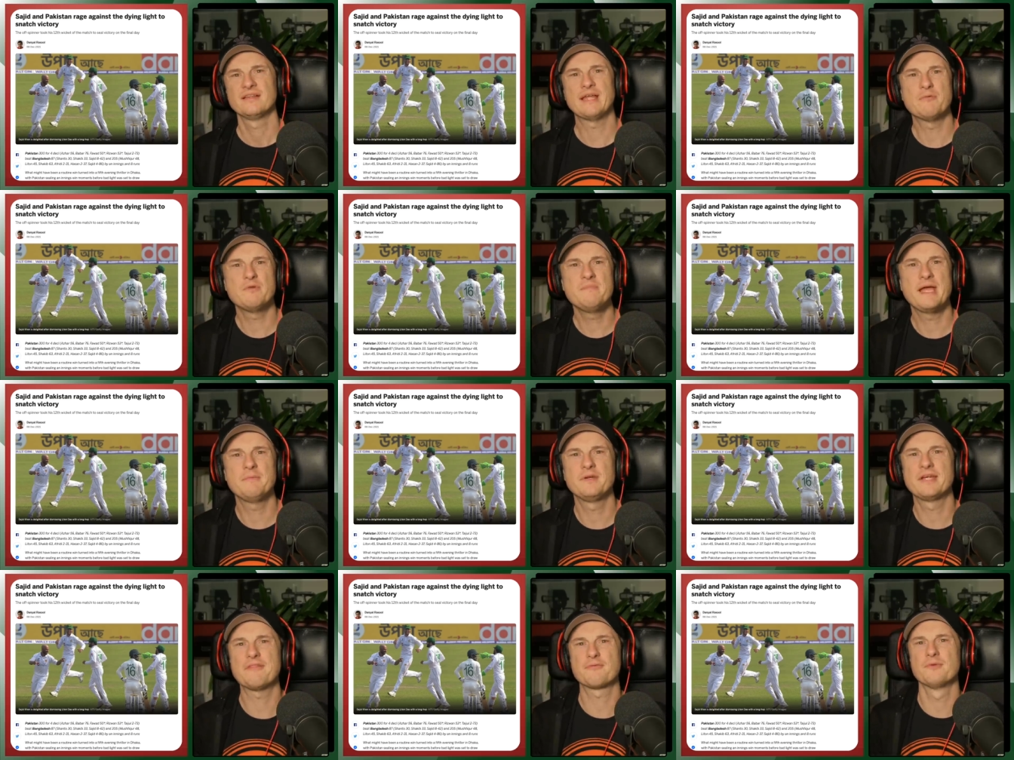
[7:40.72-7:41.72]
They wouldn't be able
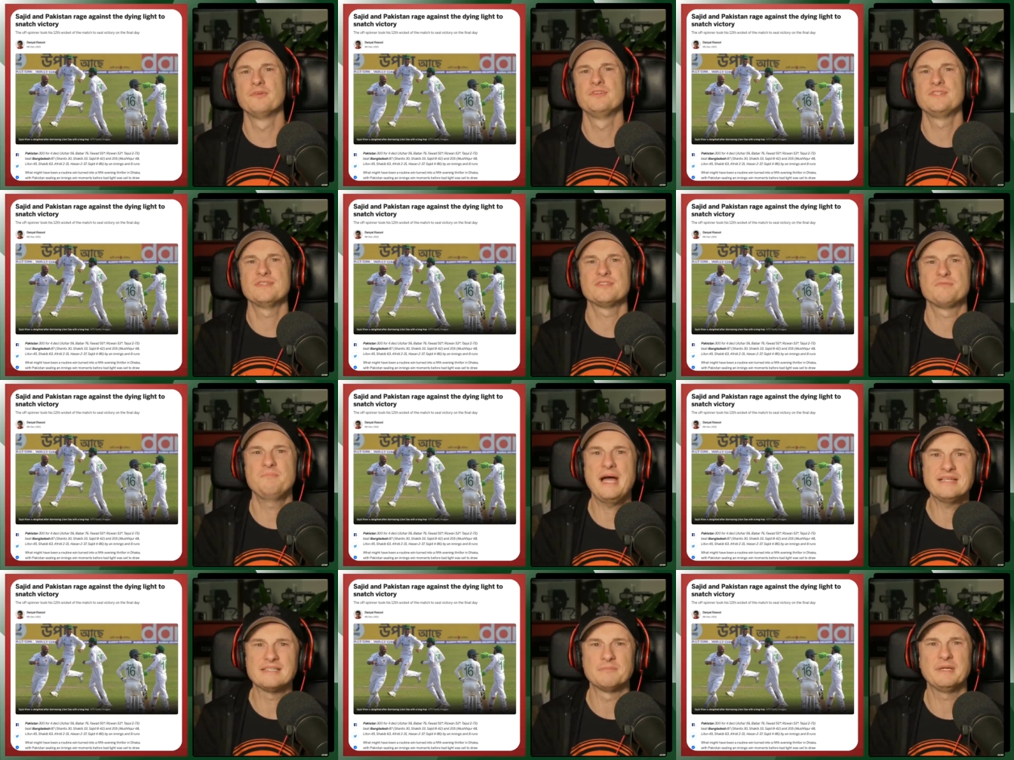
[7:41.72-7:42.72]
to get through New Zealand's
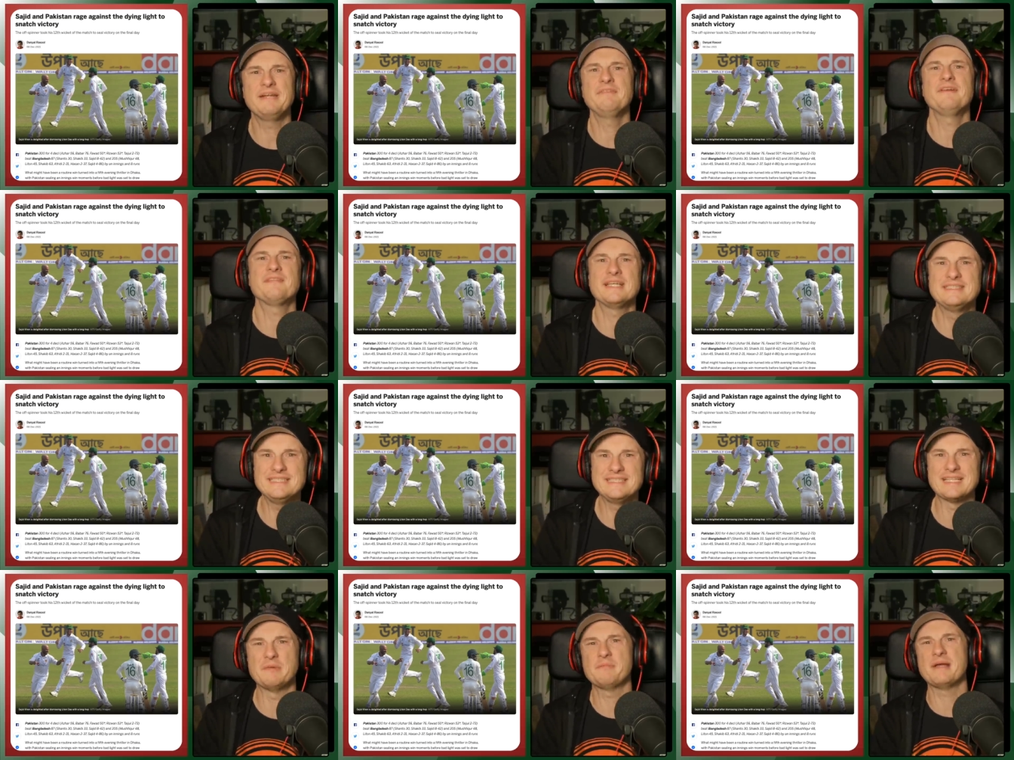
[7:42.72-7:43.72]
batting, but even if they did,
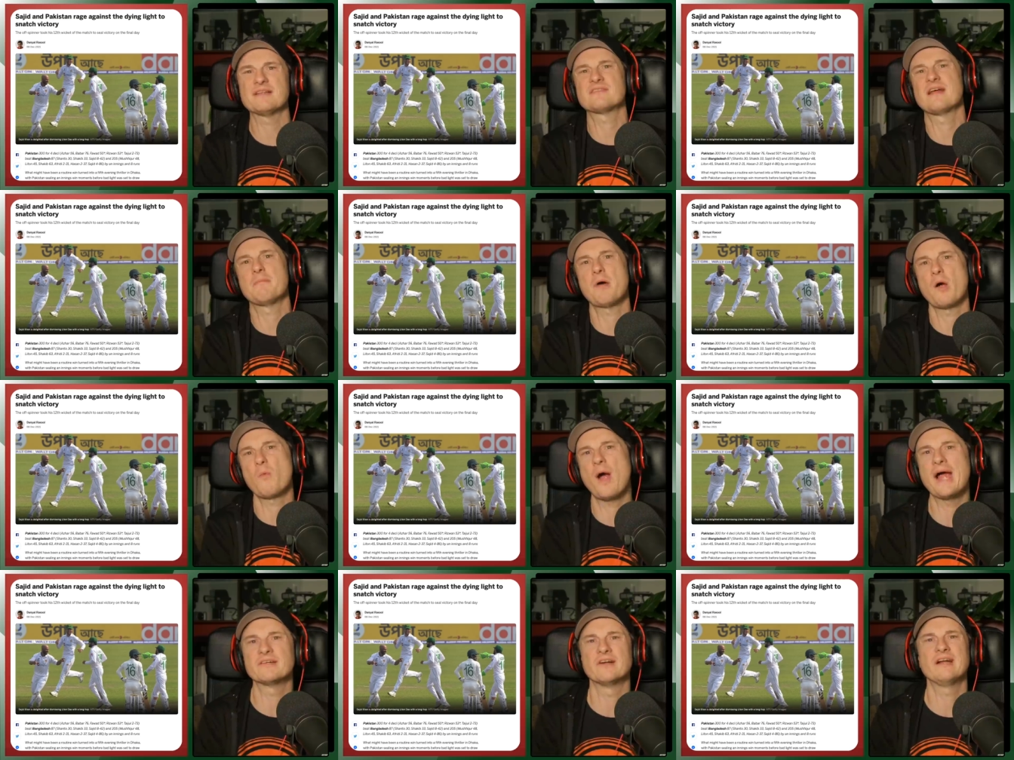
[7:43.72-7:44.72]
they'd be bounced out by
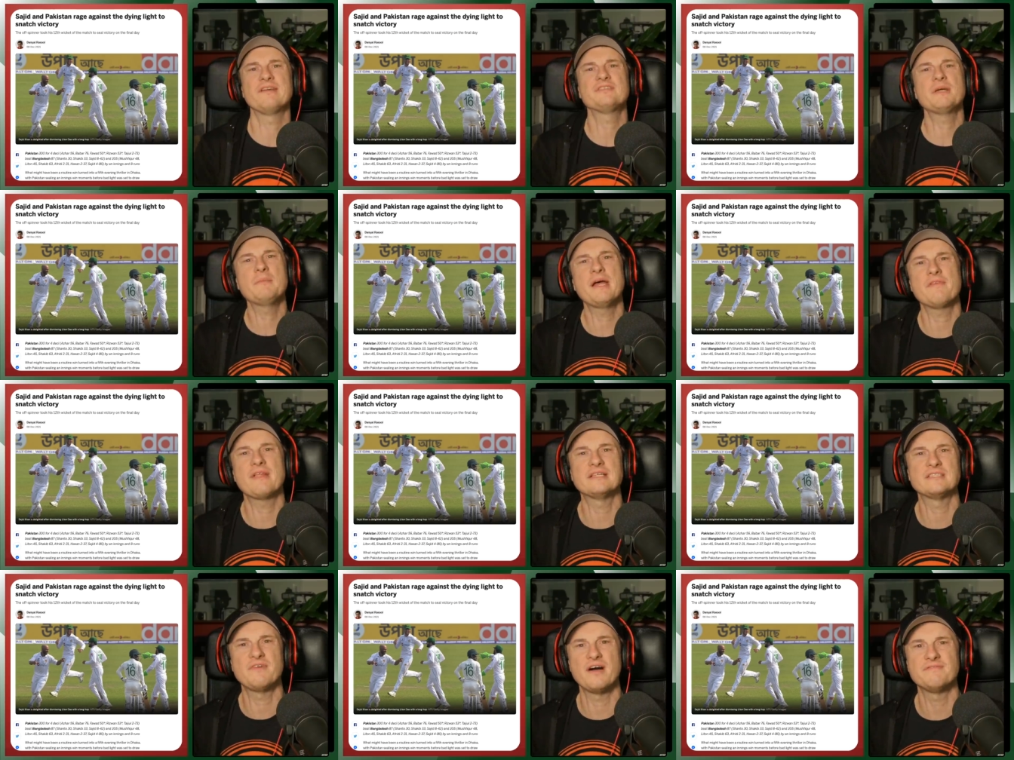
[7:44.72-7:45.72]
Wagner, and if somehow they
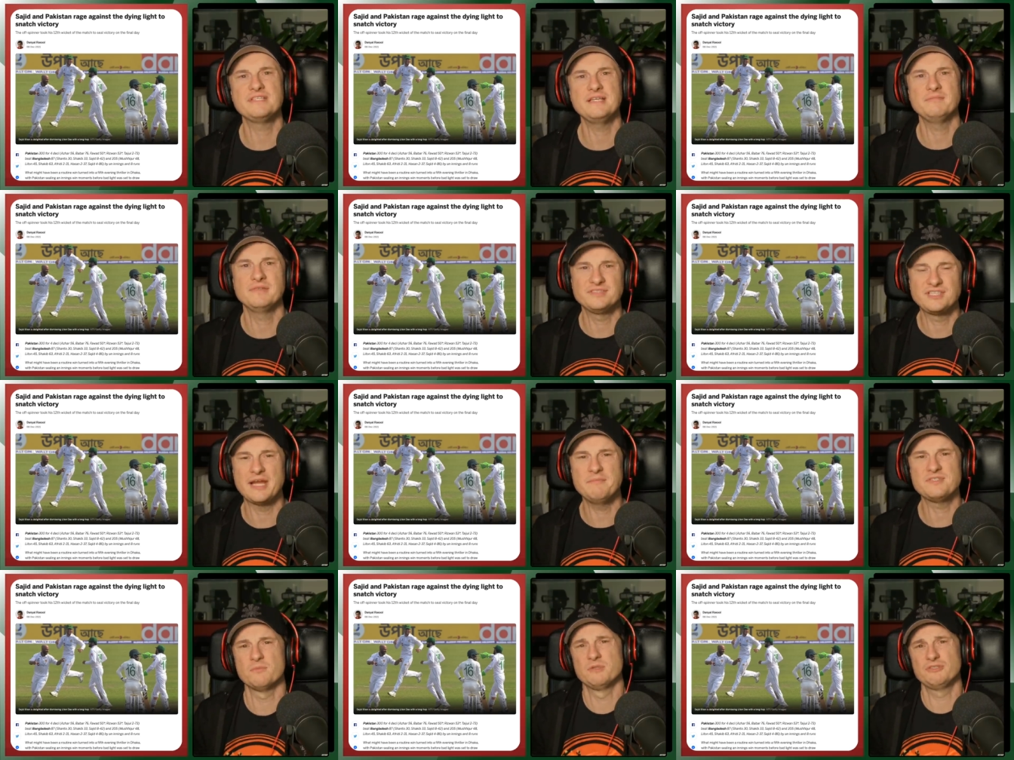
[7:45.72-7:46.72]
survived him,
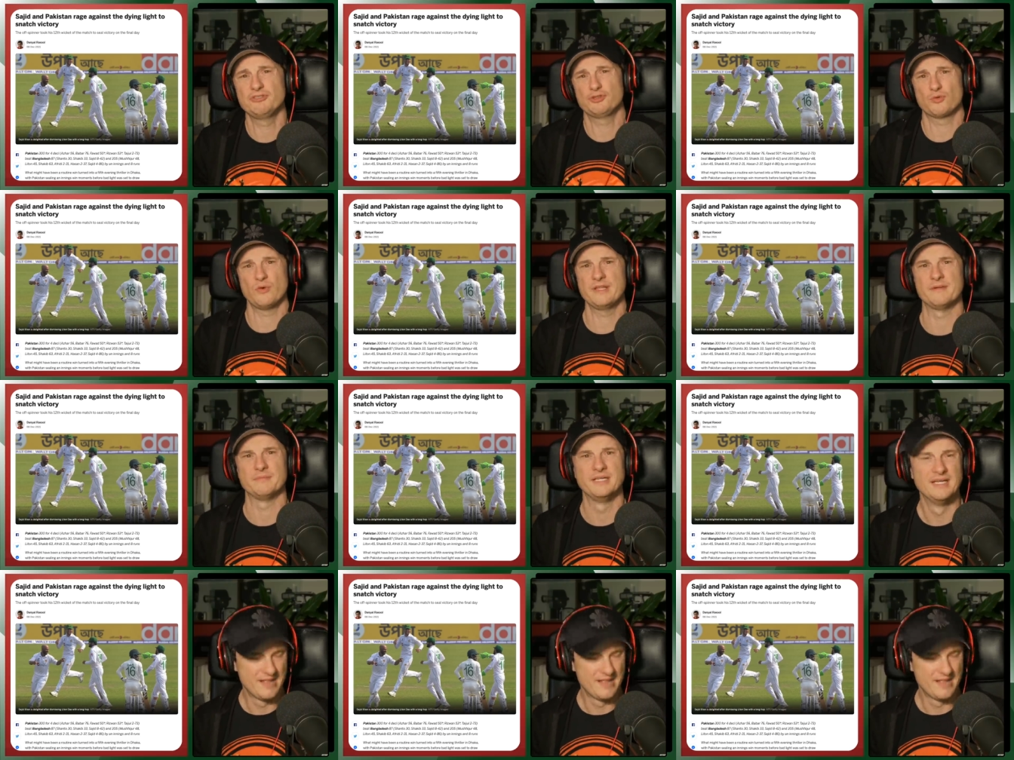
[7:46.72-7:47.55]
Jamieson would destroy them.